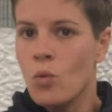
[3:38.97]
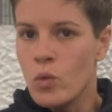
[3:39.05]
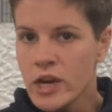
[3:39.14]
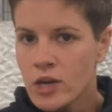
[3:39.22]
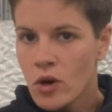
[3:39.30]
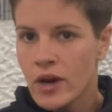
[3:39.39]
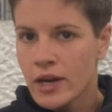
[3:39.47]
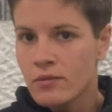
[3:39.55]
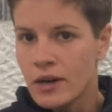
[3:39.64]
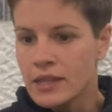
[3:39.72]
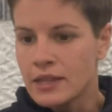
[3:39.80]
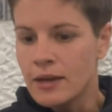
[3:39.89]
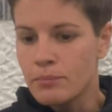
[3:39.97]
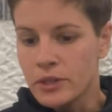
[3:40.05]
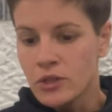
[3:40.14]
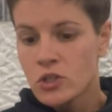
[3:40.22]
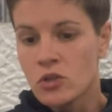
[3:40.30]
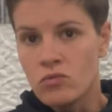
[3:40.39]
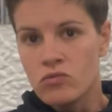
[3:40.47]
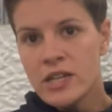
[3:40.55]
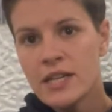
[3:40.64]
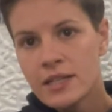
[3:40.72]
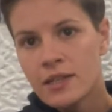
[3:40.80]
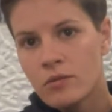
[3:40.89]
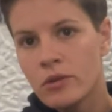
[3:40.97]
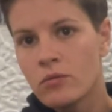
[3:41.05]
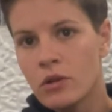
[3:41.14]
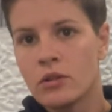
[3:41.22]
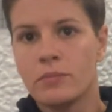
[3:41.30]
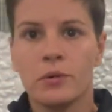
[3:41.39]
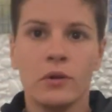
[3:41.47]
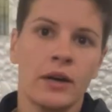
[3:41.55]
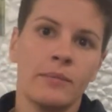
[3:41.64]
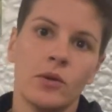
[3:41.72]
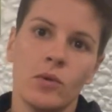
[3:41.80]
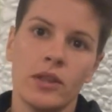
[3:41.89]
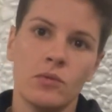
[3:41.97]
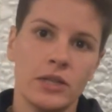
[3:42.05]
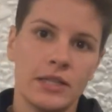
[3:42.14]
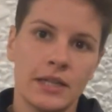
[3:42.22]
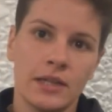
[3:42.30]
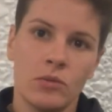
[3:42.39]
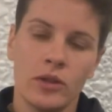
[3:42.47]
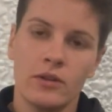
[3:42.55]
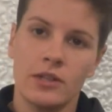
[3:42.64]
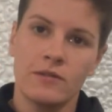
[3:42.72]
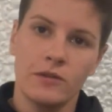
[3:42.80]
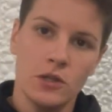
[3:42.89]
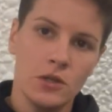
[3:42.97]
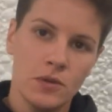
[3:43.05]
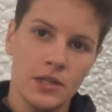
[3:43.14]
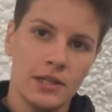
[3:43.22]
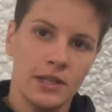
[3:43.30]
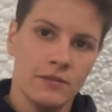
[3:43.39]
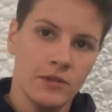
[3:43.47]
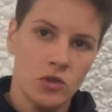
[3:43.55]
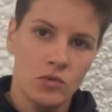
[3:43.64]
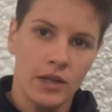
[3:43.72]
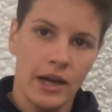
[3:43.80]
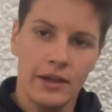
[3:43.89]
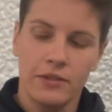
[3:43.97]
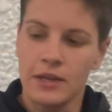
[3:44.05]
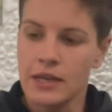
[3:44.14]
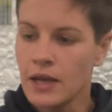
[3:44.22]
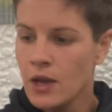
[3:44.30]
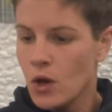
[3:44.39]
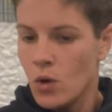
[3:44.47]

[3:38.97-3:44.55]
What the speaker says: We know how to write that, but there's a reason that we wrote the program the way that we did, whether it's for you as an individual athlete